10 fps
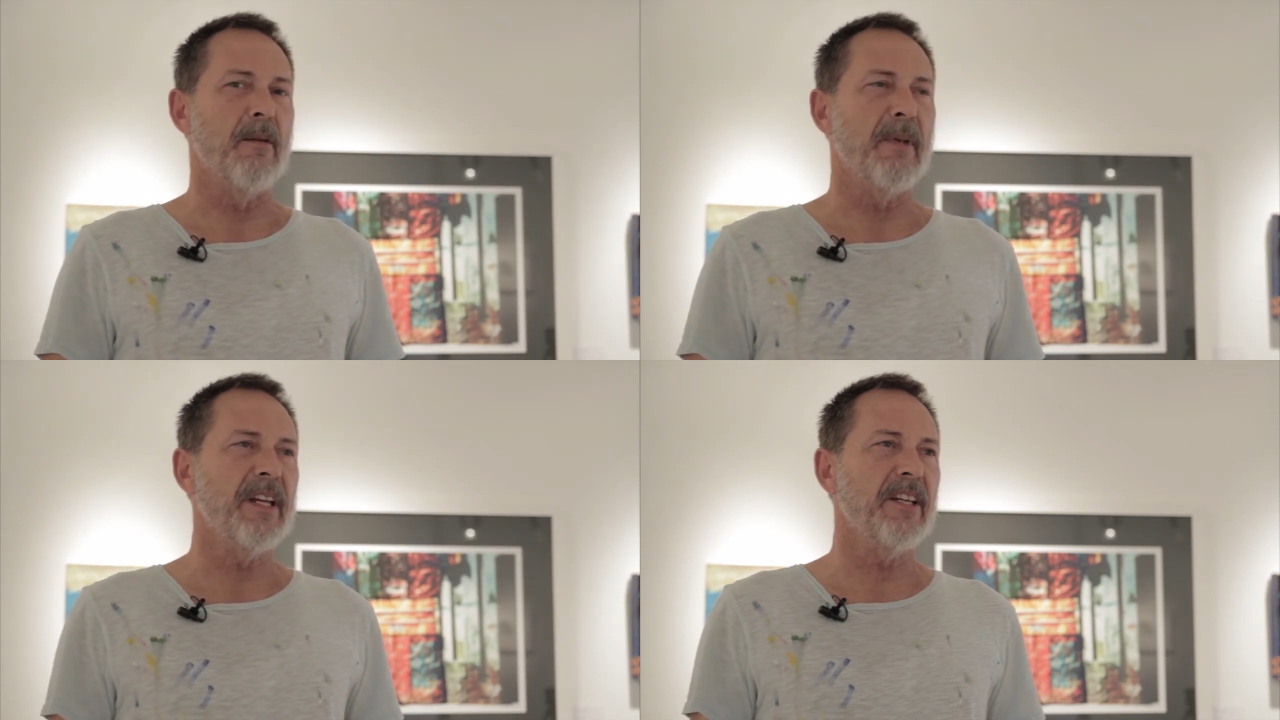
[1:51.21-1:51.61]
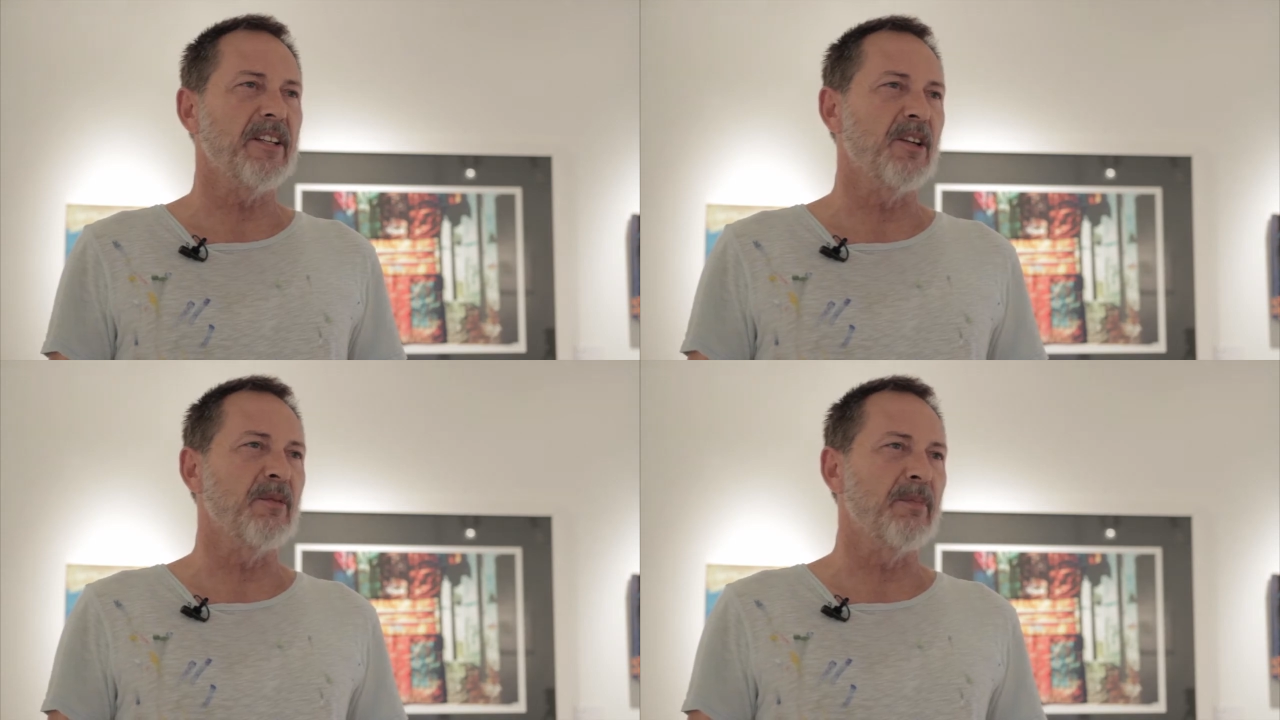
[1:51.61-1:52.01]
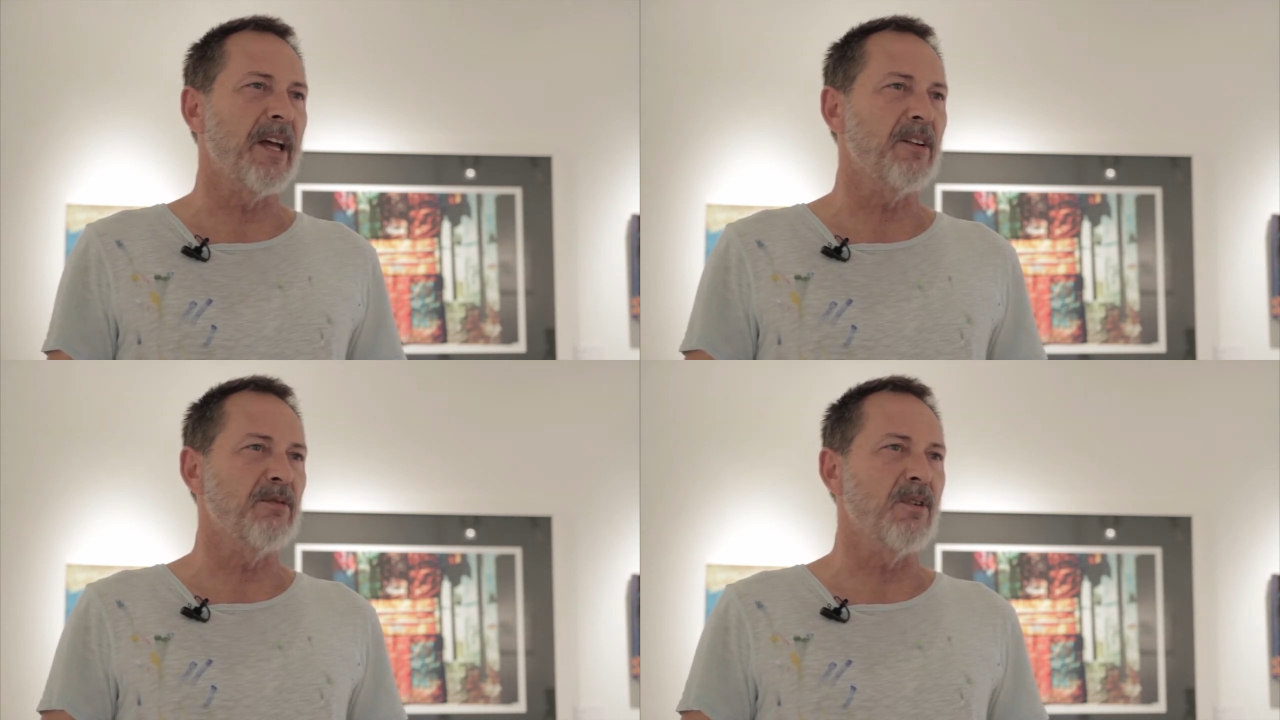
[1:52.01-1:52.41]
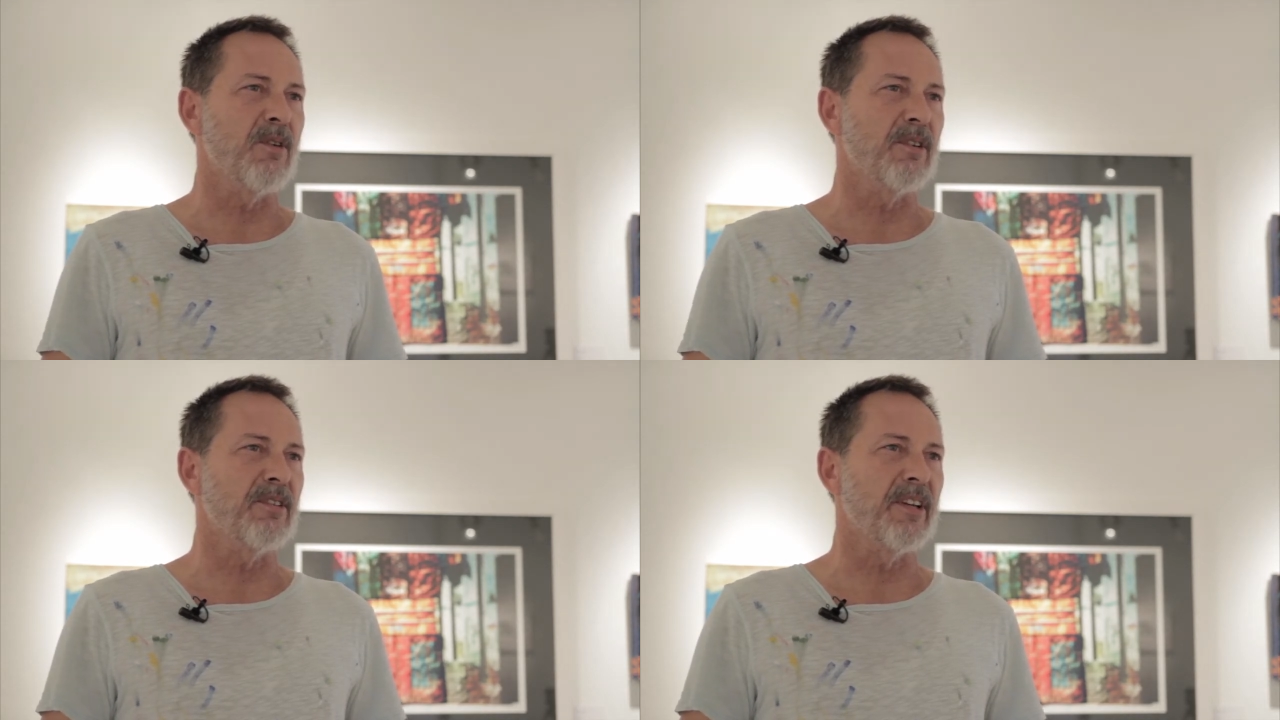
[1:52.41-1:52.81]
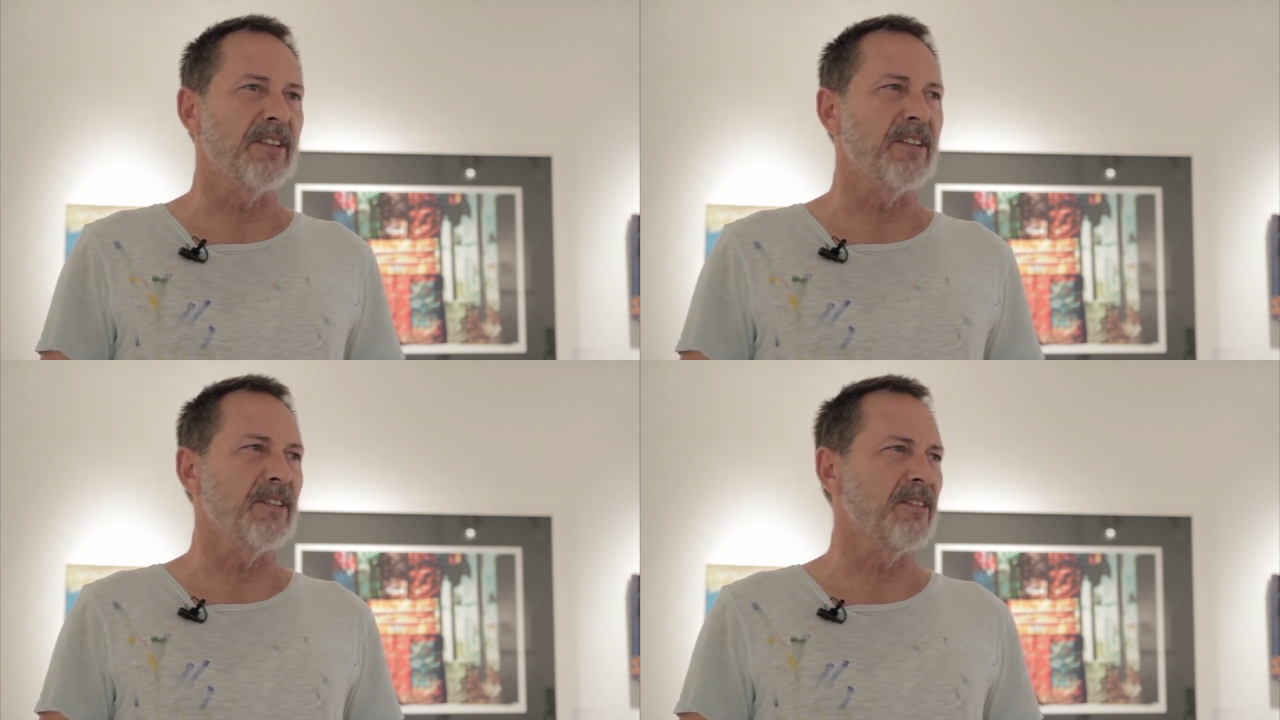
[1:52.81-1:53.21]
made it to about as far as like
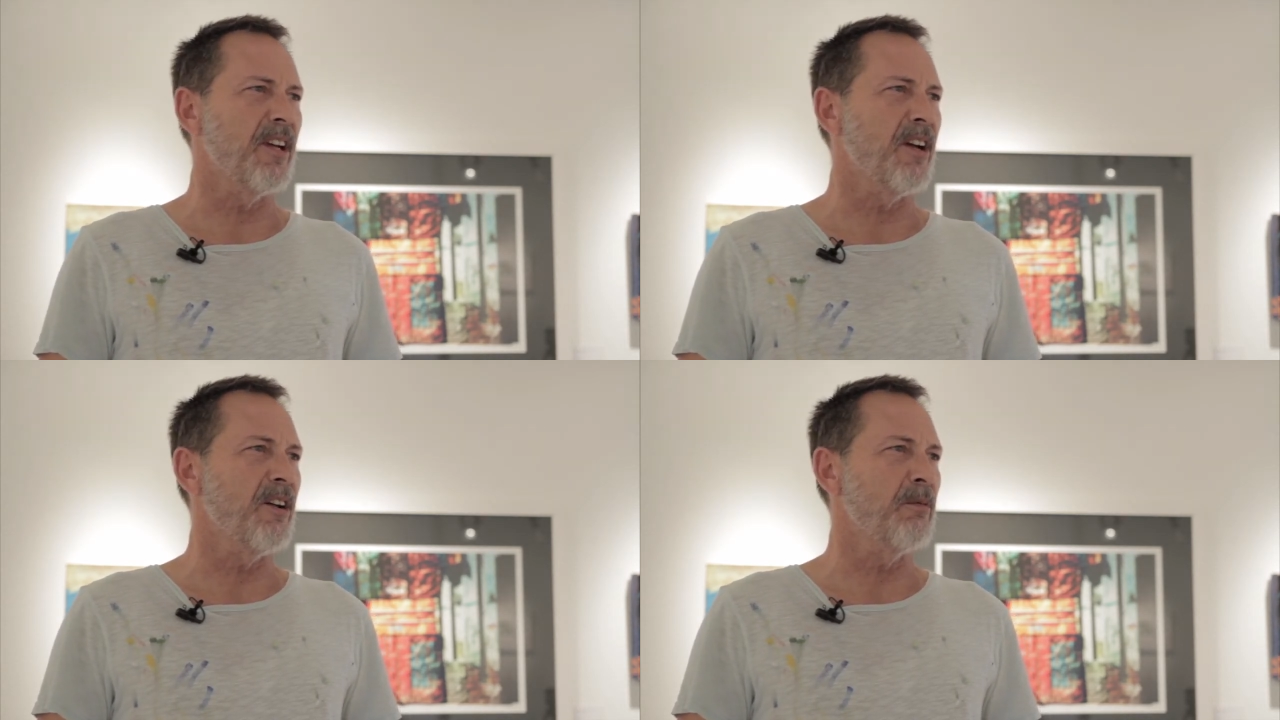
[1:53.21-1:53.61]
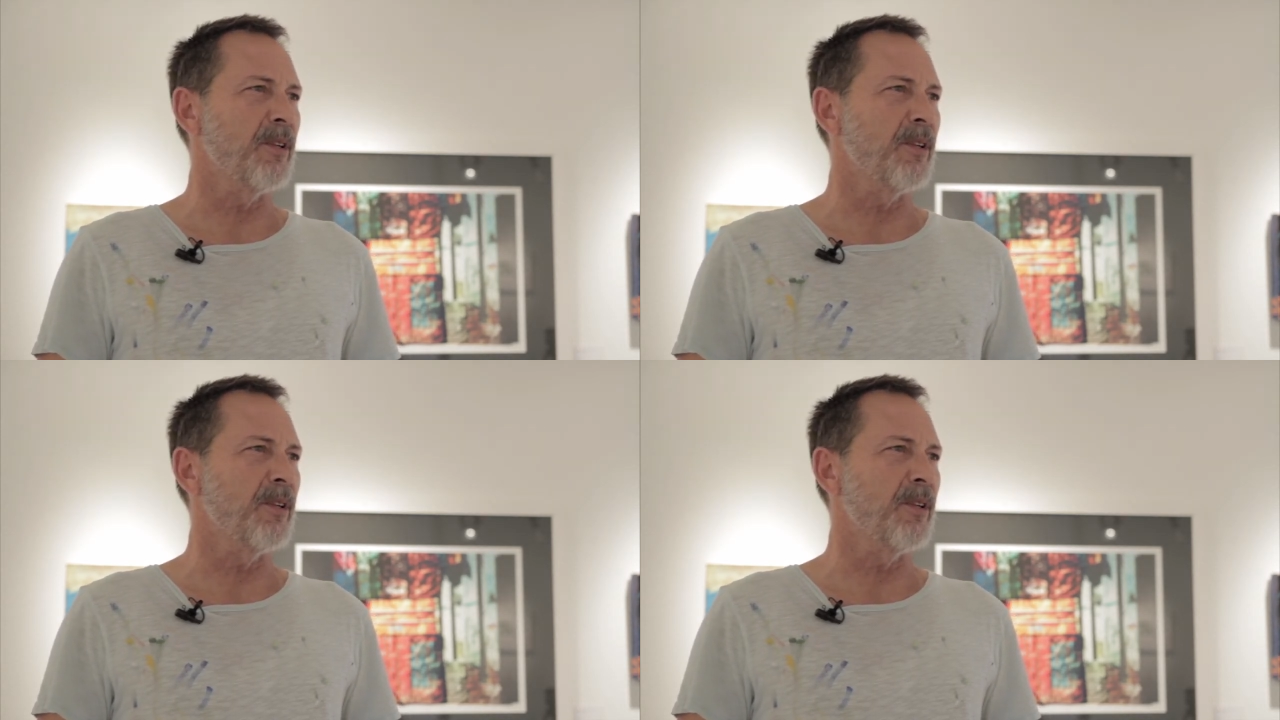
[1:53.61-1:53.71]
this uh,